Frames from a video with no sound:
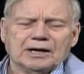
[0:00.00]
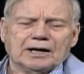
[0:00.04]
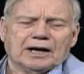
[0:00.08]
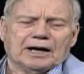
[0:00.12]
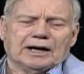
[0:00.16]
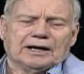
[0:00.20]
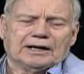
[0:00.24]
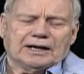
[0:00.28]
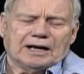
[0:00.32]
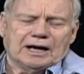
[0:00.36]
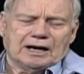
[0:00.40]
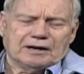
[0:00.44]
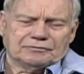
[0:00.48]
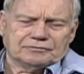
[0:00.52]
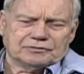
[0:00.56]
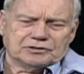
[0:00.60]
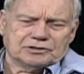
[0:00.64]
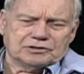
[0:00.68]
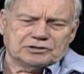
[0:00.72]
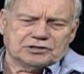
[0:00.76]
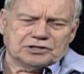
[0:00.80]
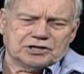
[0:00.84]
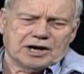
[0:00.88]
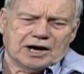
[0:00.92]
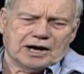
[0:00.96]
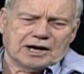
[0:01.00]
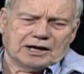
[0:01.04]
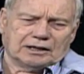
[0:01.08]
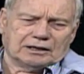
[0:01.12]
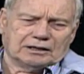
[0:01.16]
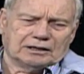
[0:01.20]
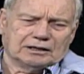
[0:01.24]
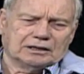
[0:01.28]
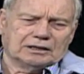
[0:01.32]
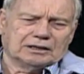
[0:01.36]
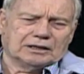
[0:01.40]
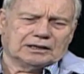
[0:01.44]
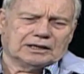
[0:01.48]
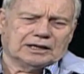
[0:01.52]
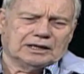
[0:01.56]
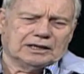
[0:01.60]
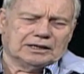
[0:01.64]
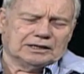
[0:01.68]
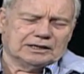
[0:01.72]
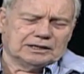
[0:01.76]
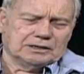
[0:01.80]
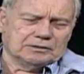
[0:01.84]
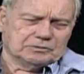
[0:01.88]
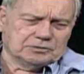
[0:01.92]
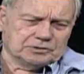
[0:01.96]
And after Jack
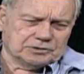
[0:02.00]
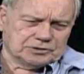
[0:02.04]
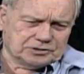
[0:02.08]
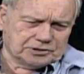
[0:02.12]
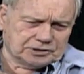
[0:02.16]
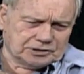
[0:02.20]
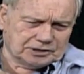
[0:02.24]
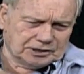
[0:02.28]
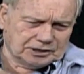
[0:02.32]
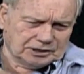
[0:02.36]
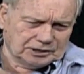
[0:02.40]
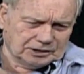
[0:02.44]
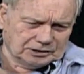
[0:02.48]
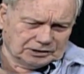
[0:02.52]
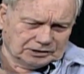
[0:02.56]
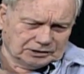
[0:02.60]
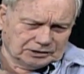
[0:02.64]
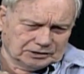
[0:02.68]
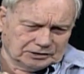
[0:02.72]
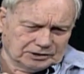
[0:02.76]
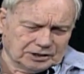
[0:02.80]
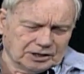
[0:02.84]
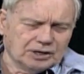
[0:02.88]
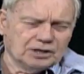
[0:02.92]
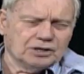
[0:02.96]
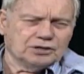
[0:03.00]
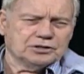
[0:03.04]
Kennedy was killed,